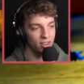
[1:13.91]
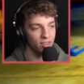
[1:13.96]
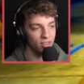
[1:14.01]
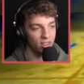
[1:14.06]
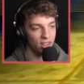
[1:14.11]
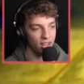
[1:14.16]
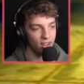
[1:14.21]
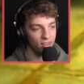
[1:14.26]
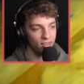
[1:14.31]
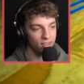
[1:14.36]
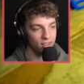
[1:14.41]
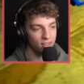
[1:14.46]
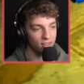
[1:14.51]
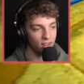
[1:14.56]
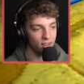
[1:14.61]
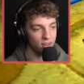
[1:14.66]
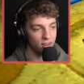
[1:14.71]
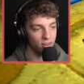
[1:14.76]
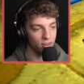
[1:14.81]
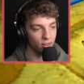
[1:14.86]
What the hell's this
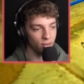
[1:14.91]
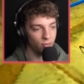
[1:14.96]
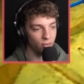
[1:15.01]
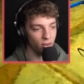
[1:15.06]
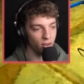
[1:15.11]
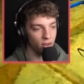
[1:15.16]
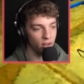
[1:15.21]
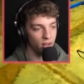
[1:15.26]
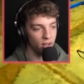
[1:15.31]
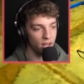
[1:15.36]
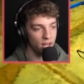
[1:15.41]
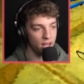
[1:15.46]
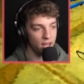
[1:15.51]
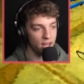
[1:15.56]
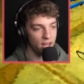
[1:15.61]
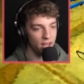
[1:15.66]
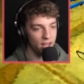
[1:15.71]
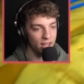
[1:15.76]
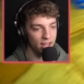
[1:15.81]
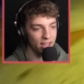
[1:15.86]
guy doing on the floor? Eh.